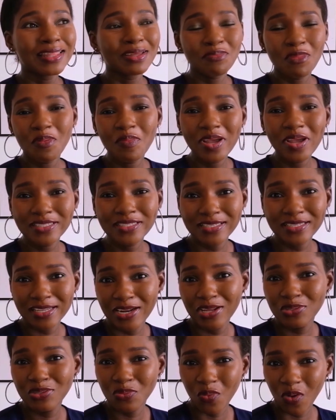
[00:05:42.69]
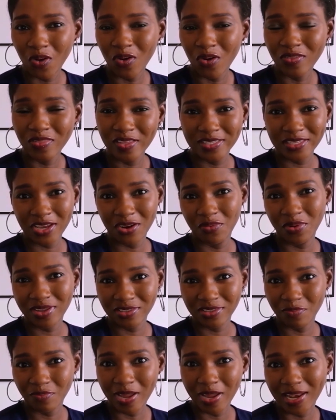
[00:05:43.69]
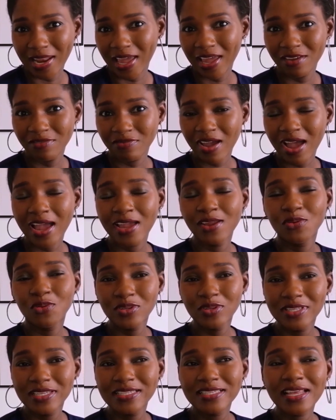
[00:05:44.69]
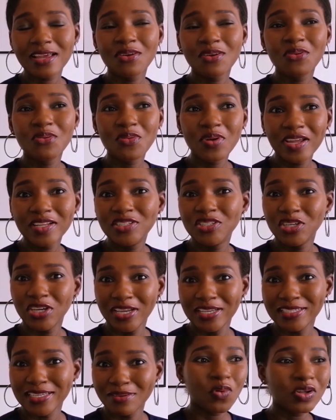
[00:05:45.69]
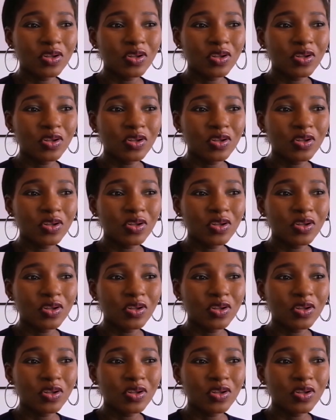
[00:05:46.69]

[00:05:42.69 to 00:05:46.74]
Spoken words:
the moment I started to work on these areas of my life, I noticed a great change.